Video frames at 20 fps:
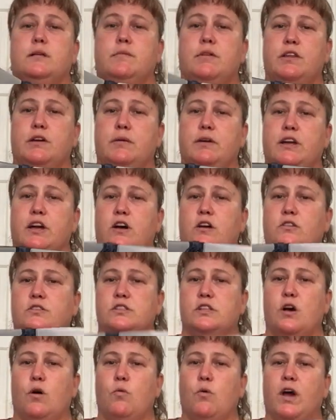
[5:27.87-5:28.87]
But there we go.
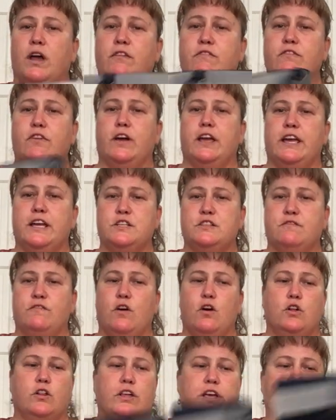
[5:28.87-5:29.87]
So one for each
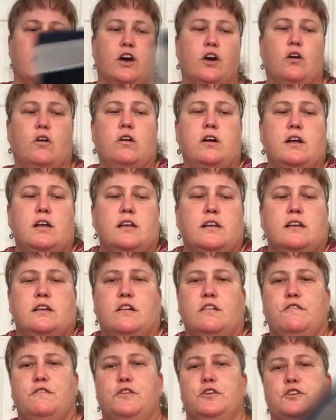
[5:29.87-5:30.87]
folio
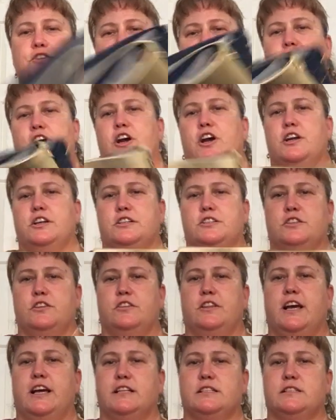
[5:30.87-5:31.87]
for a start. So
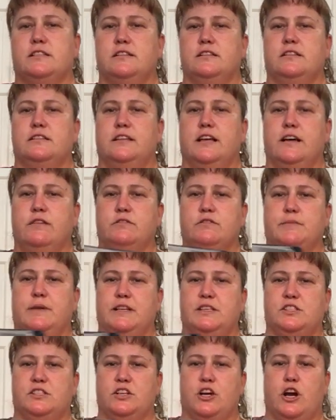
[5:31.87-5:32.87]
that's that was
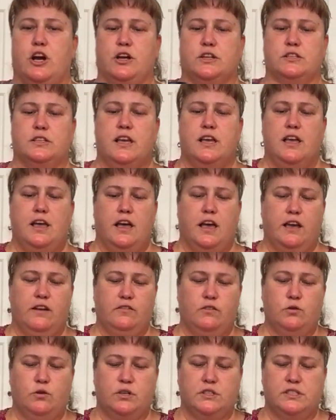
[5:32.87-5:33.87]
my start. And
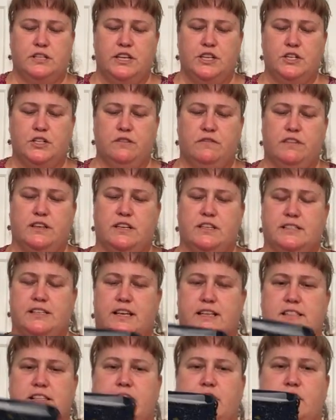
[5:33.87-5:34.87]
of course, each of these
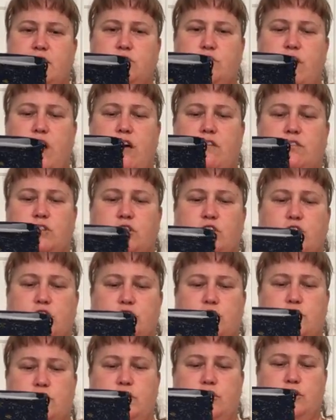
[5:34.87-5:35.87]
has like a traveler
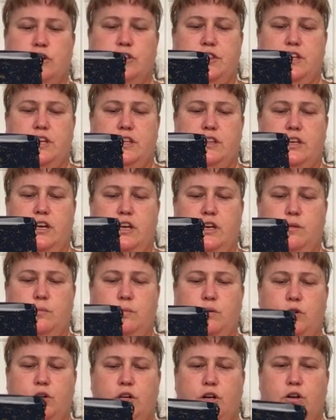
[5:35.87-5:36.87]
journal thing that you
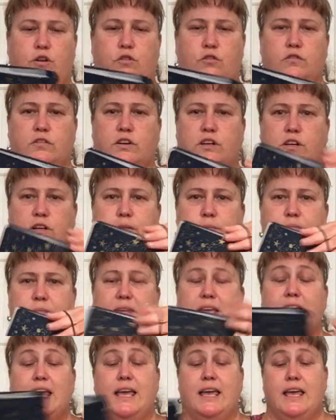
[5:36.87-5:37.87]
put over.
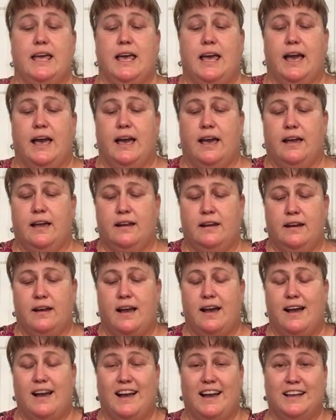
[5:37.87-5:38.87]
And
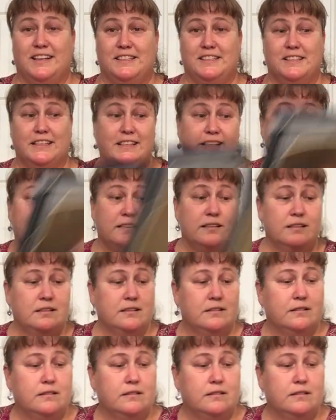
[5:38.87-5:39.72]
I did